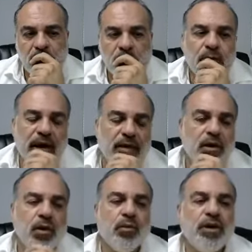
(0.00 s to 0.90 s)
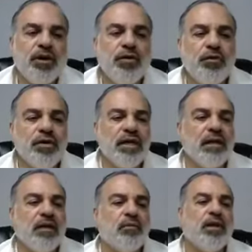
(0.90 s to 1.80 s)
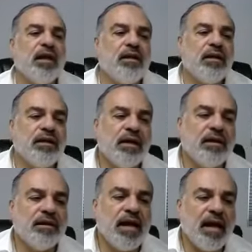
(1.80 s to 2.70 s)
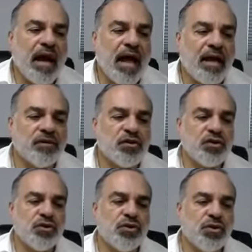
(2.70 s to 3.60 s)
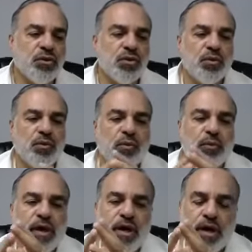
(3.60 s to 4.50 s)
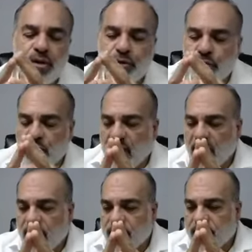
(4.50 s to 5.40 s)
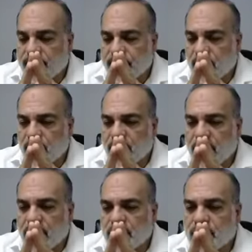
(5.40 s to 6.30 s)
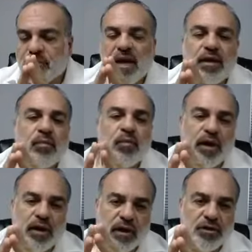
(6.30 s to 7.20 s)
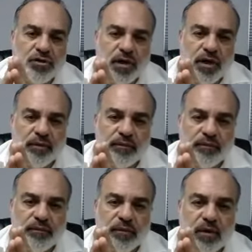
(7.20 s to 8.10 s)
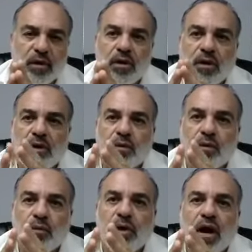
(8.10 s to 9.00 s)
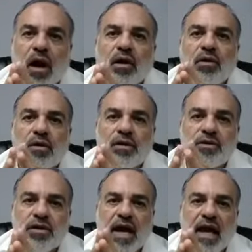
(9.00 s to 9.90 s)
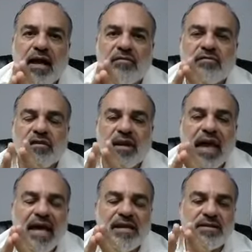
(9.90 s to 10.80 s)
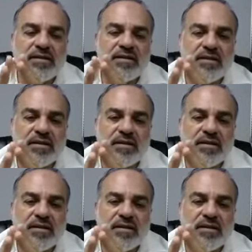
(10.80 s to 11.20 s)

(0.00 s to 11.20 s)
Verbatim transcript: Right. When you're dealing with anything that has to do with a traumatic brain injury, we are going to have last